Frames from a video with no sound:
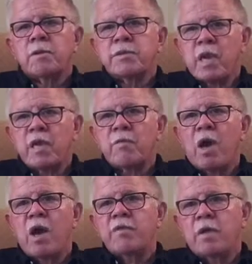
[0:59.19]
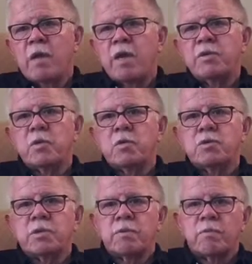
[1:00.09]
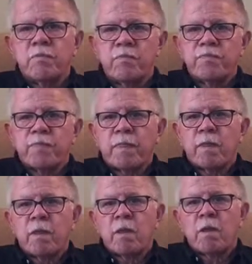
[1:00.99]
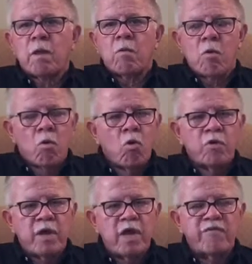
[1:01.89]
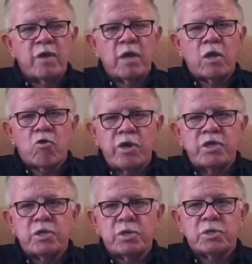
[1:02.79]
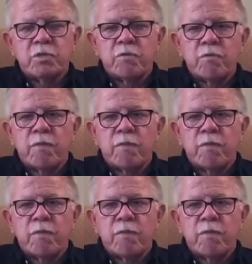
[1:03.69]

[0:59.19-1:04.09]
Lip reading: Standing behind the angels were all the heavenly creatures